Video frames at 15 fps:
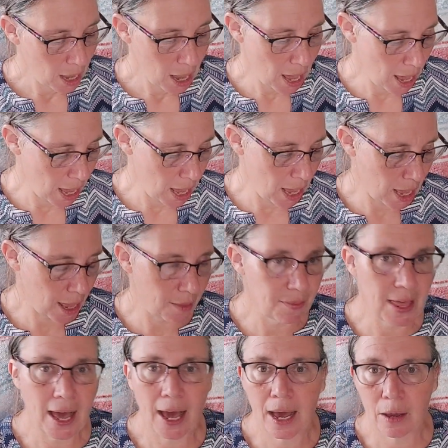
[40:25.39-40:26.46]

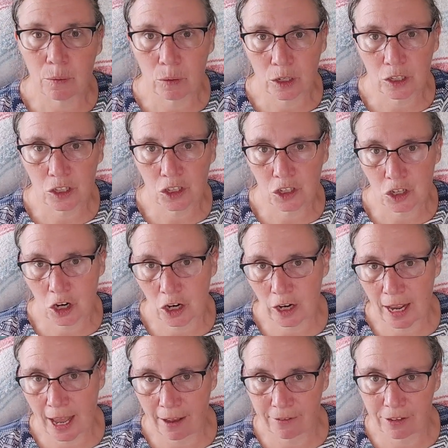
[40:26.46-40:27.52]
that I would start
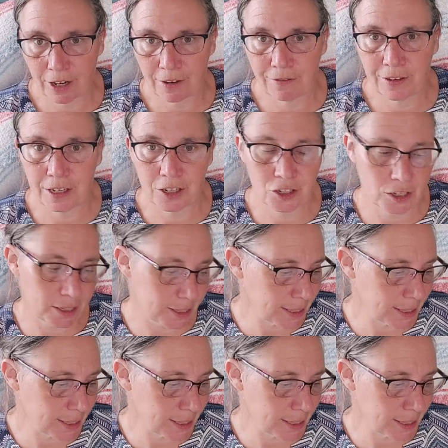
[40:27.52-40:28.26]
after I finish this.